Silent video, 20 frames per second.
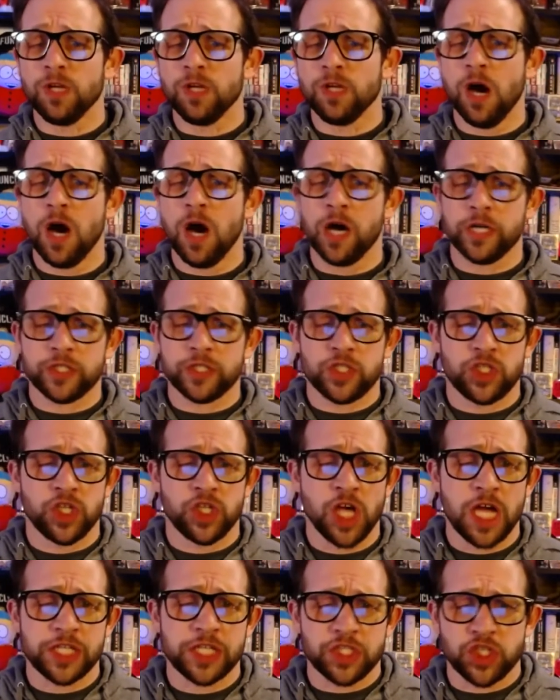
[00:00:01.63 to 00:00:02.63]
Ah,
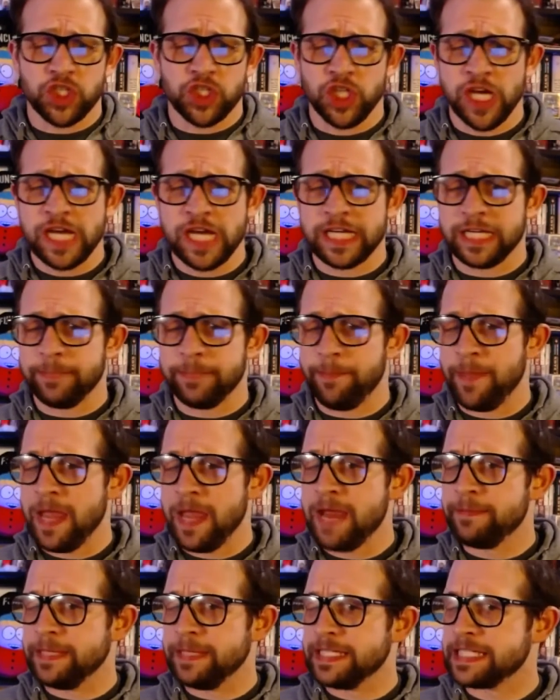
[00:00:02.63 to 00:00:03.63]
cha-ching,
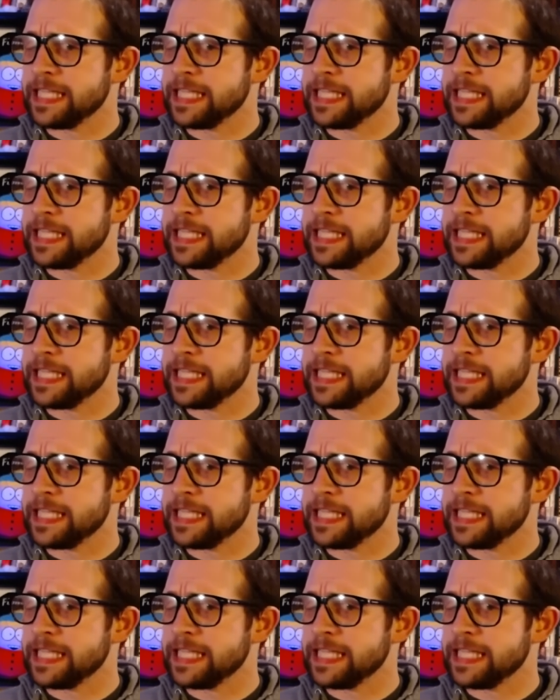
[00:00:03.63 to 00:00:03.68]
baby.